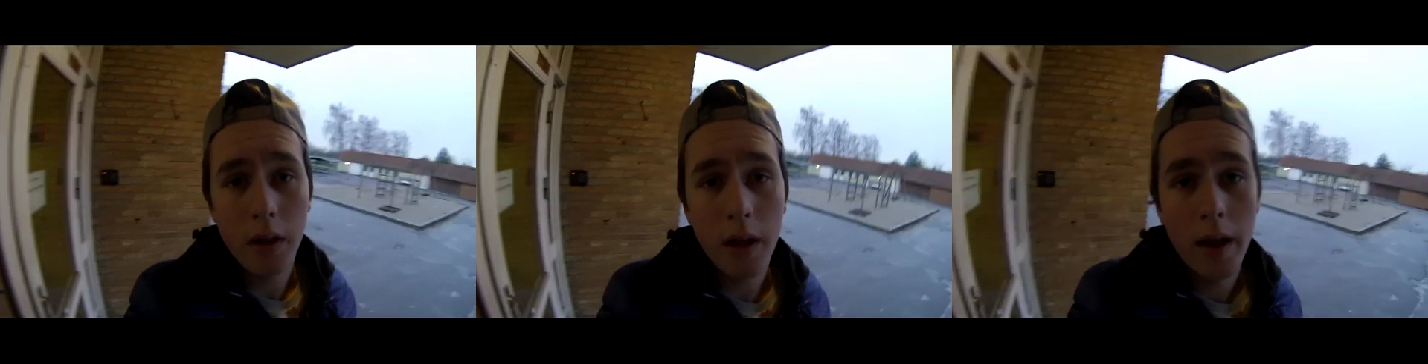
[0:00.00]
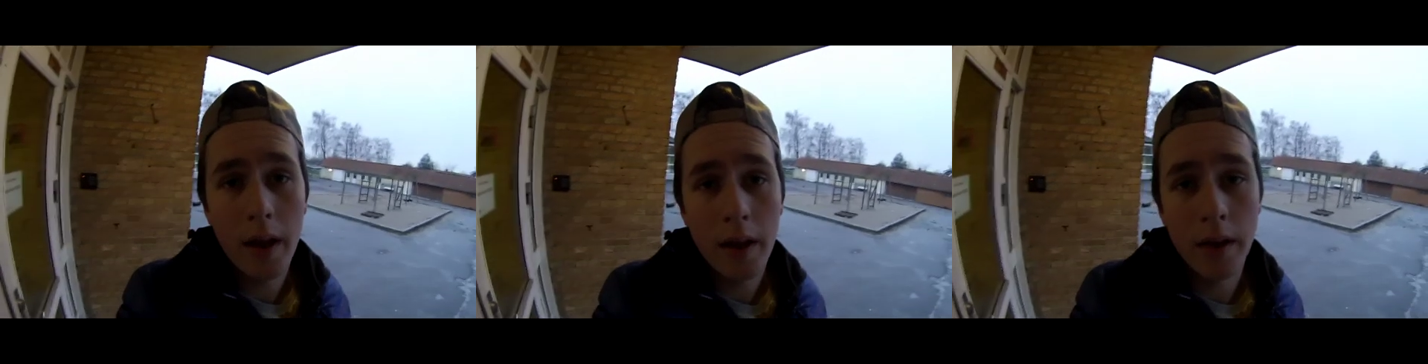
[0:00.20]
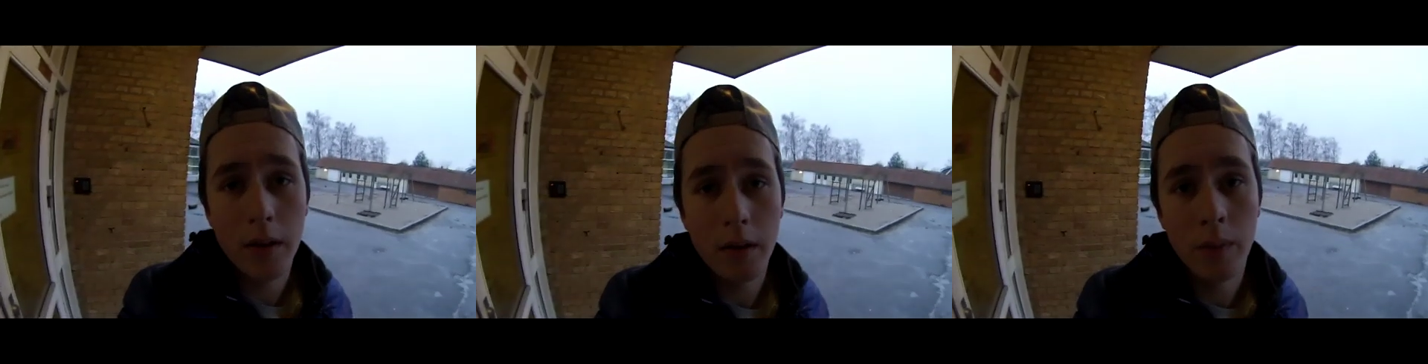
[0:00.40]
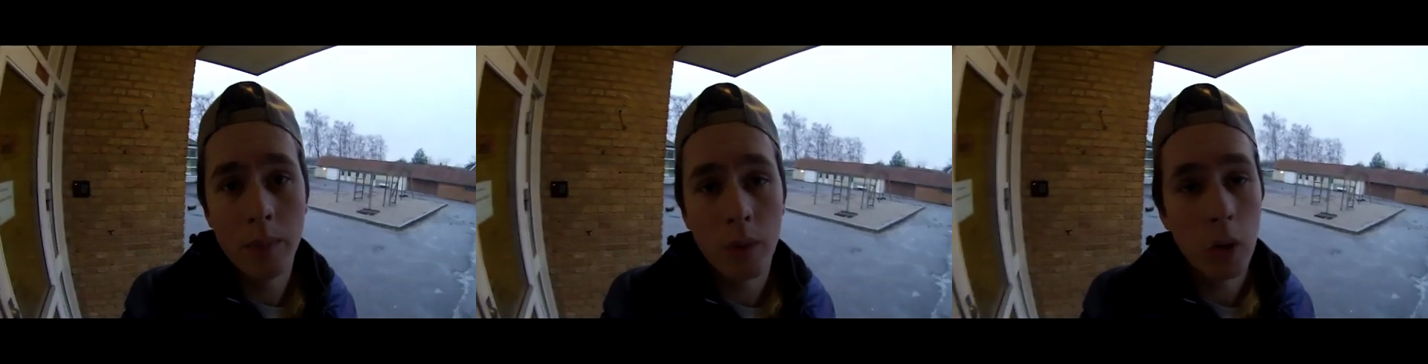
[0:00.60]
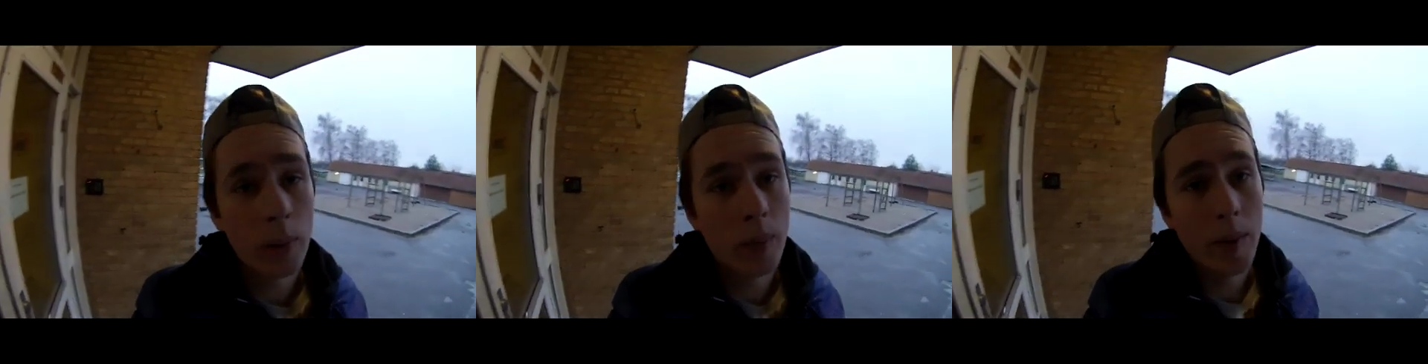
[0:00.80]
and um,
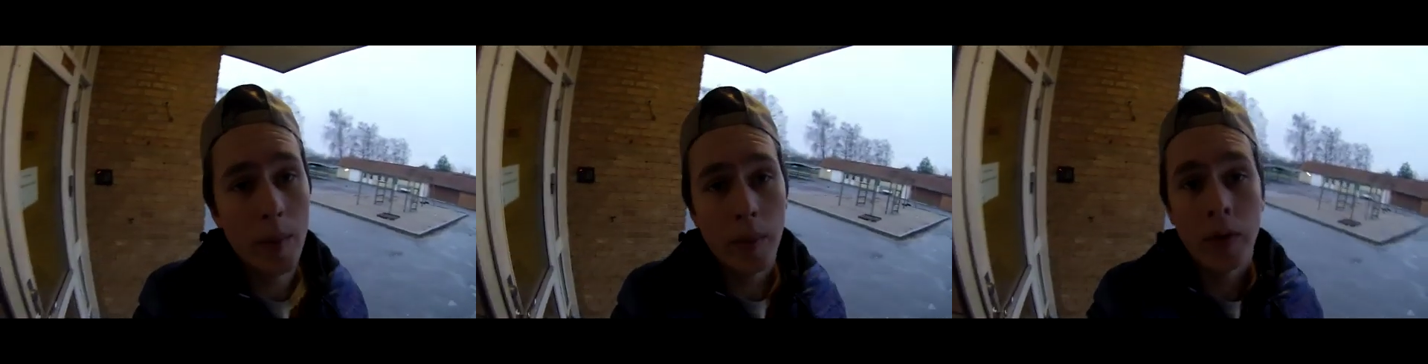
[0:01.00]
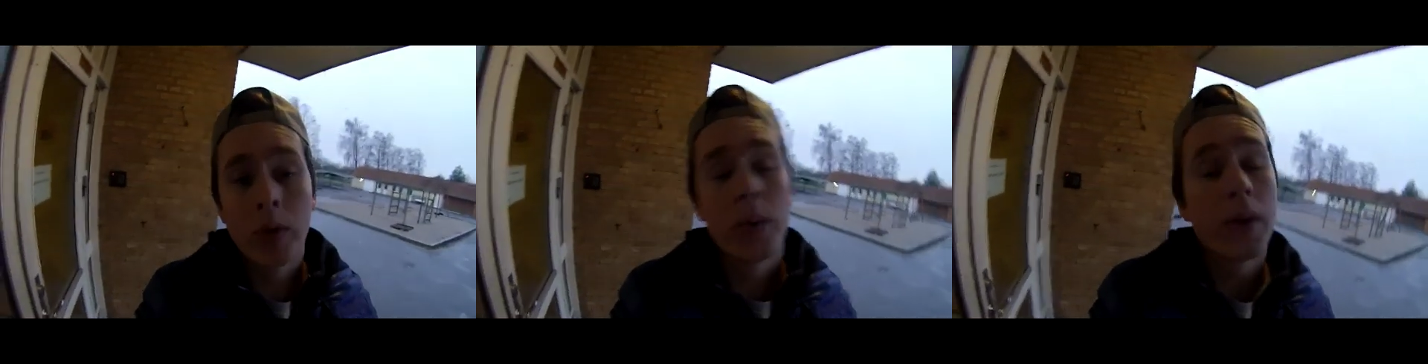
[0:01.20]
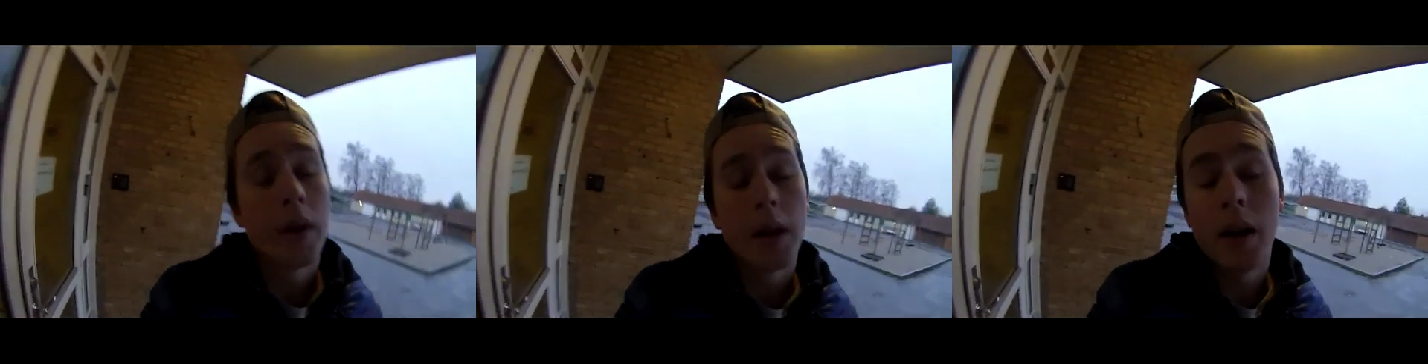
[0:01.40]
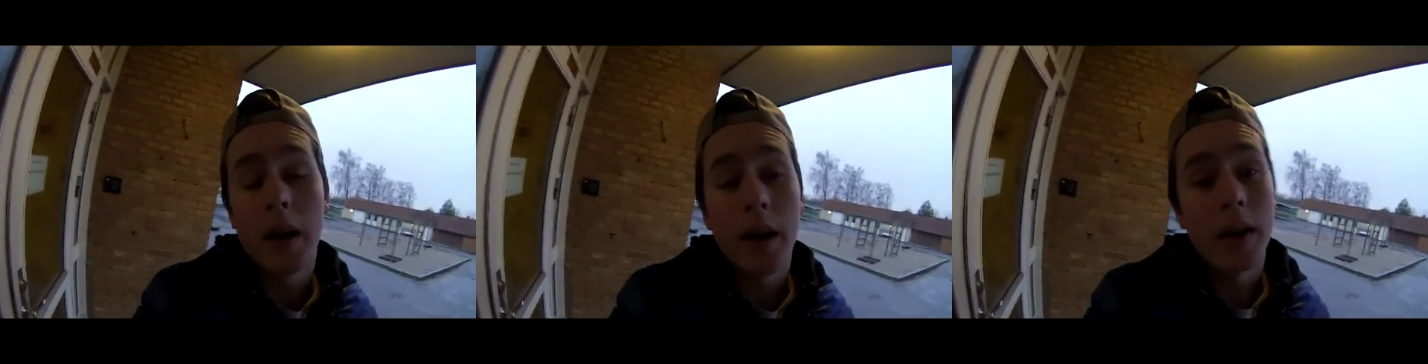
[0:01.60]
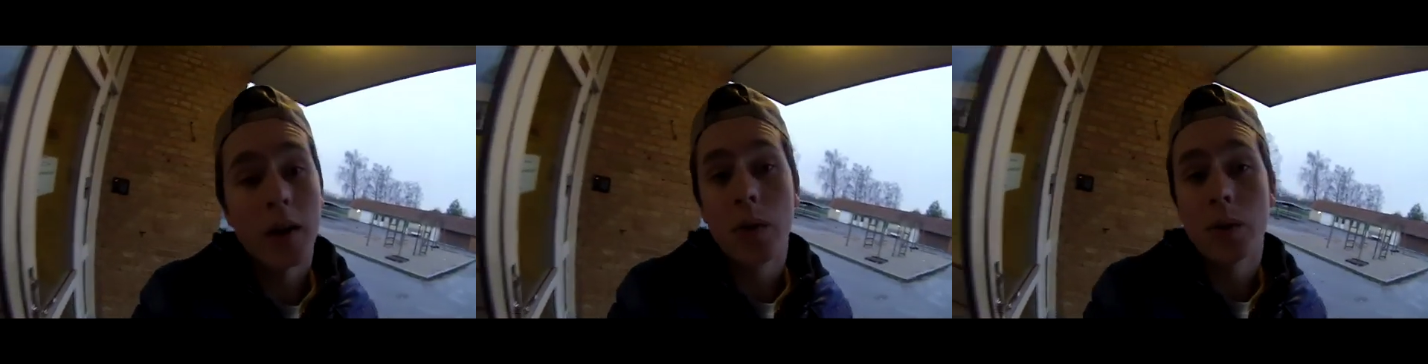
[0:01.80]
you'll be able to do it in
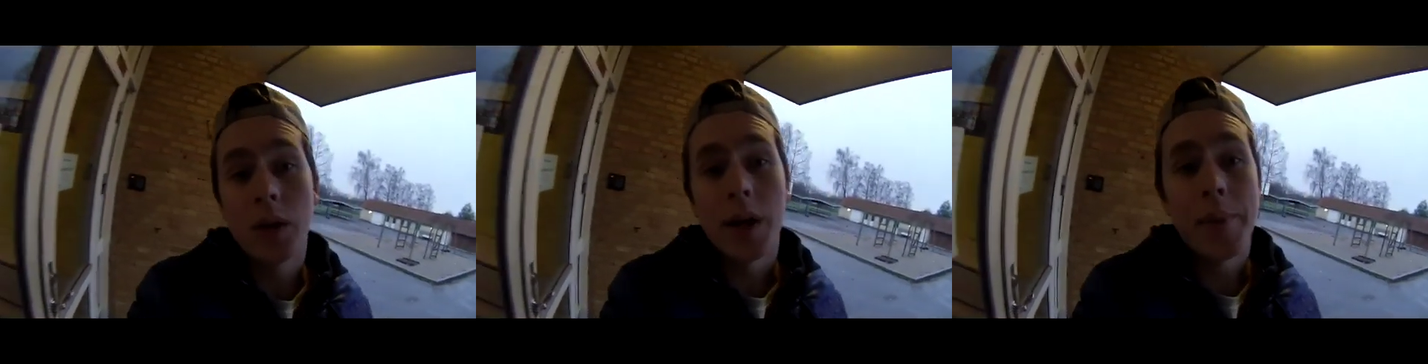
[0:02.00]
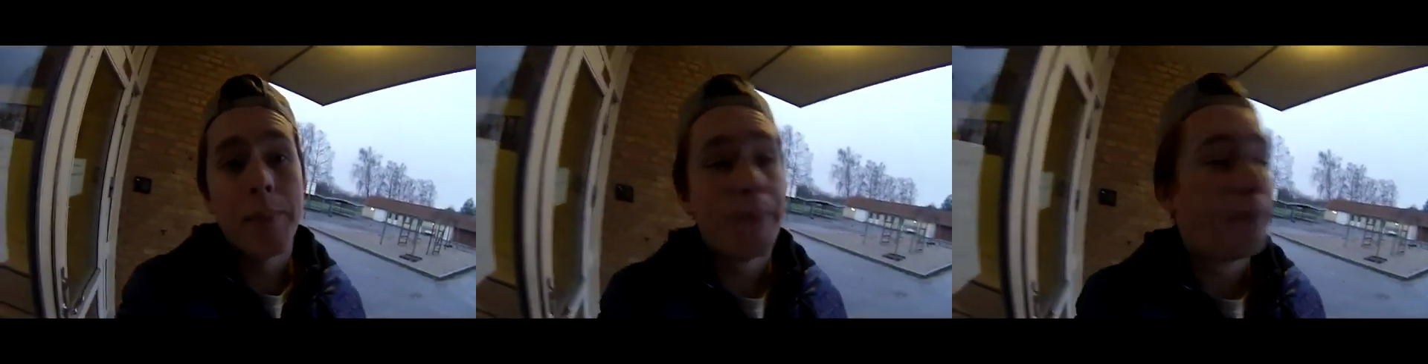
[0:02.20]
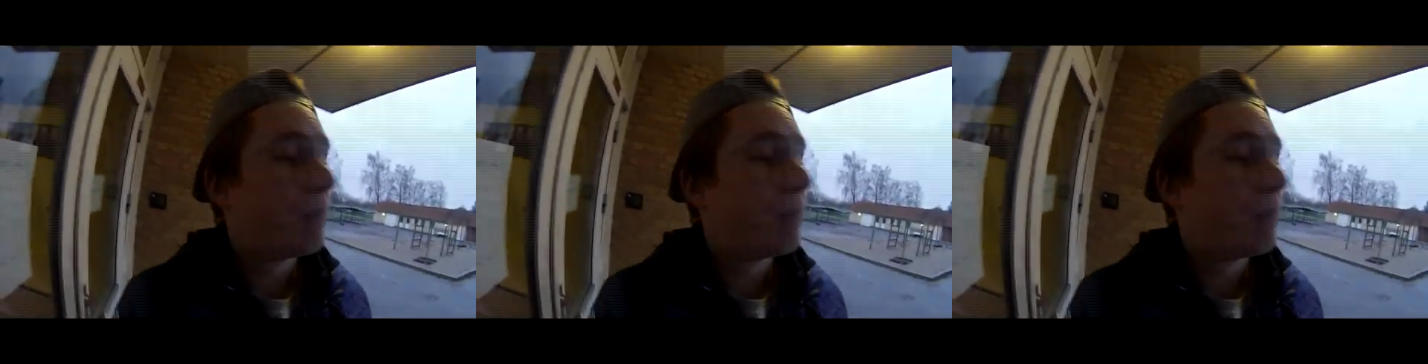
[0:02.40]
like no time.